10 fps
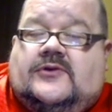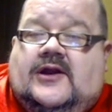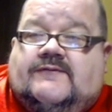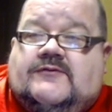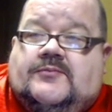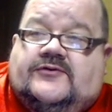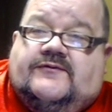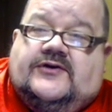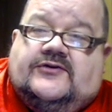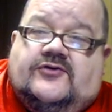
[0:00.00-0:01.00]
if you put the
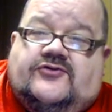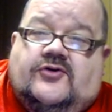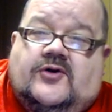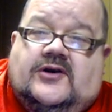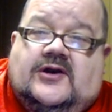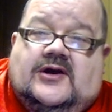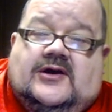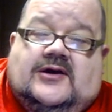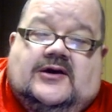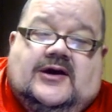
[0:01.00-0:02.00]
visitors to it
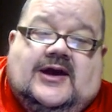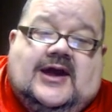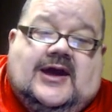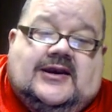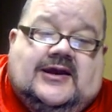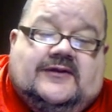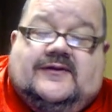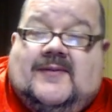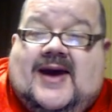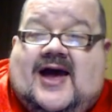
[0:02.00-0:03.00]
and end
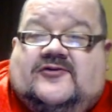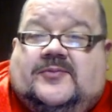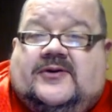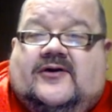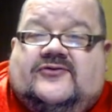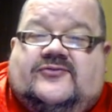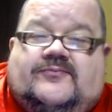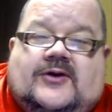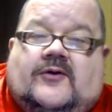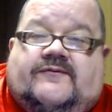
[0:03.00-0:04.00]
the match, because,
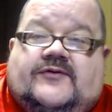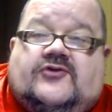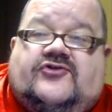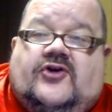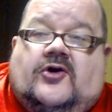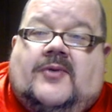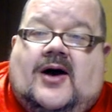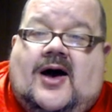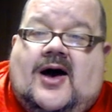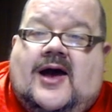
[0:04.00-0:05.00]
you know, if they're still
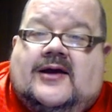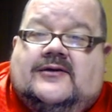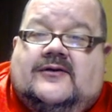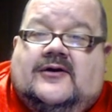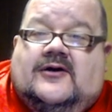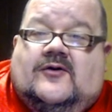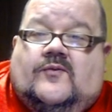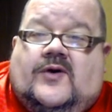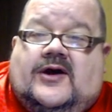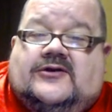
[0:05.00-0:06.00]
behind
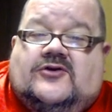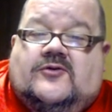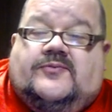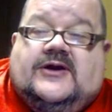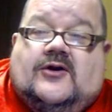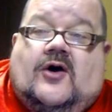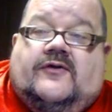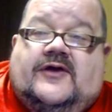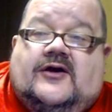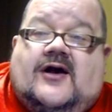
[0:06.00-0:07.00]
when you get all
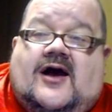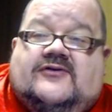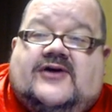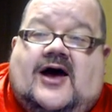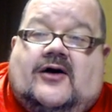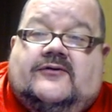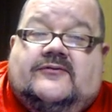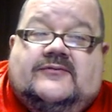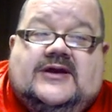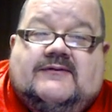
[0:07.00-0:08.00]
their guys out,
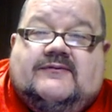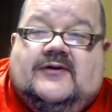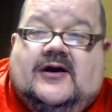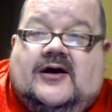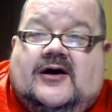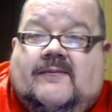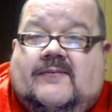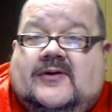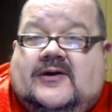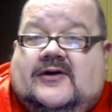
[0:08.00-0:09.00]
even, um,
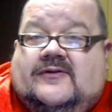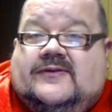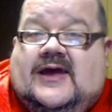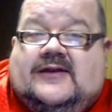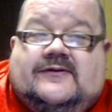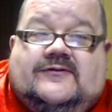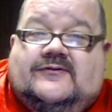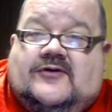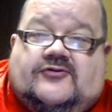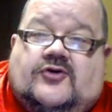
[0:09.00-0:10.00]
then
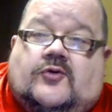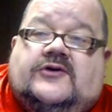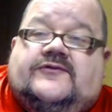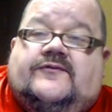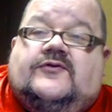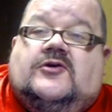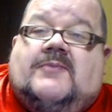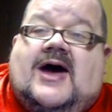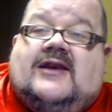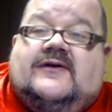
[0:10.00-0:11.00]
there's no reason for you to
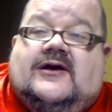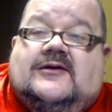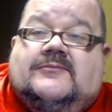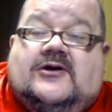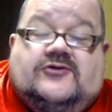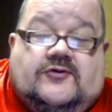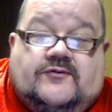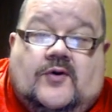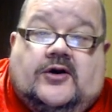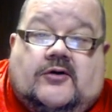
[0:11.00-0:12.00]
bat at the end because you've
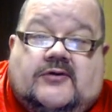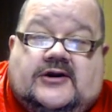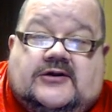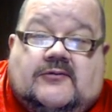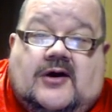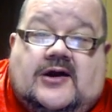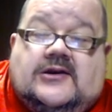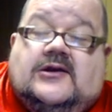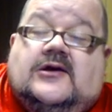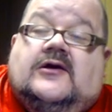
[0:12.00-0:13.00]
won already, right?
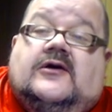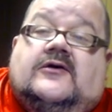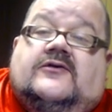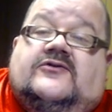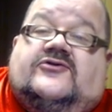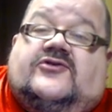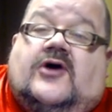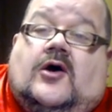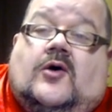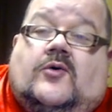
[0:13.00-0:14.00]

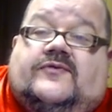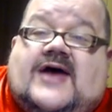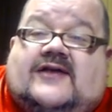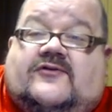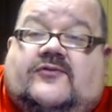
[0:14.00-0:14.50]
So that's